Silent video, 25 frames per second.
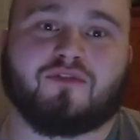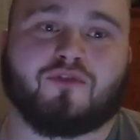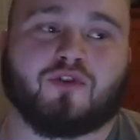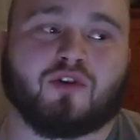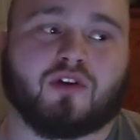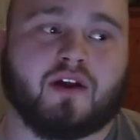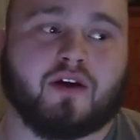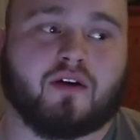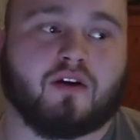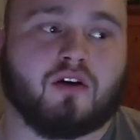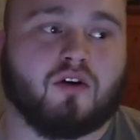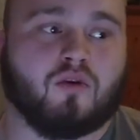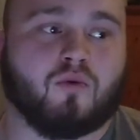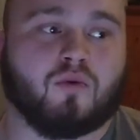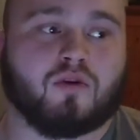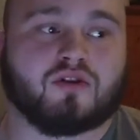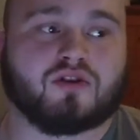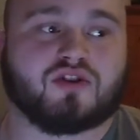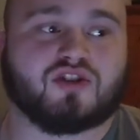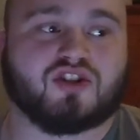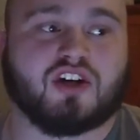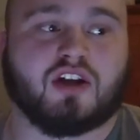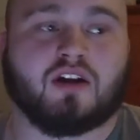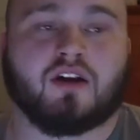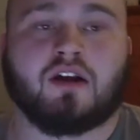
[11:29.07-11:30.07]
If you're like, oh, well,
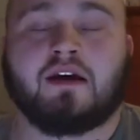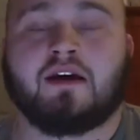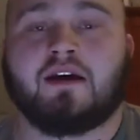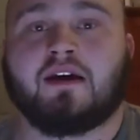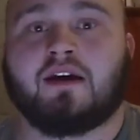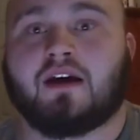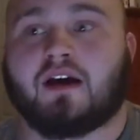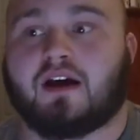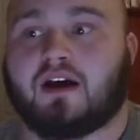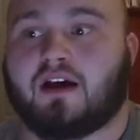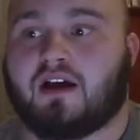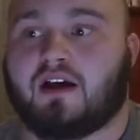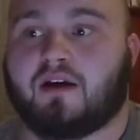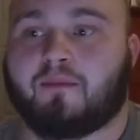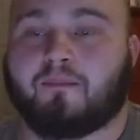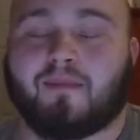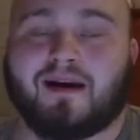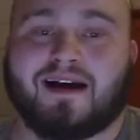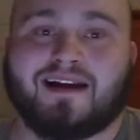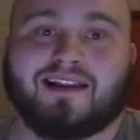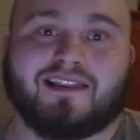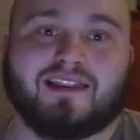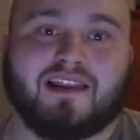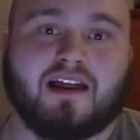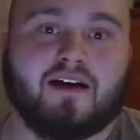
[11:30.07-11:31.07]
shit, uh,
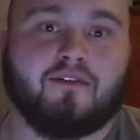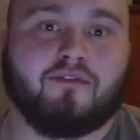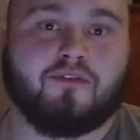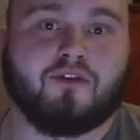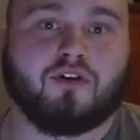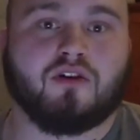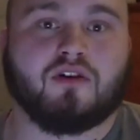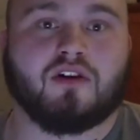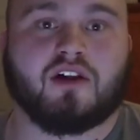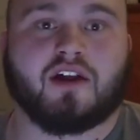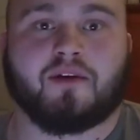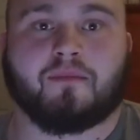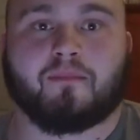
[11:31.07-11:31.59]
my level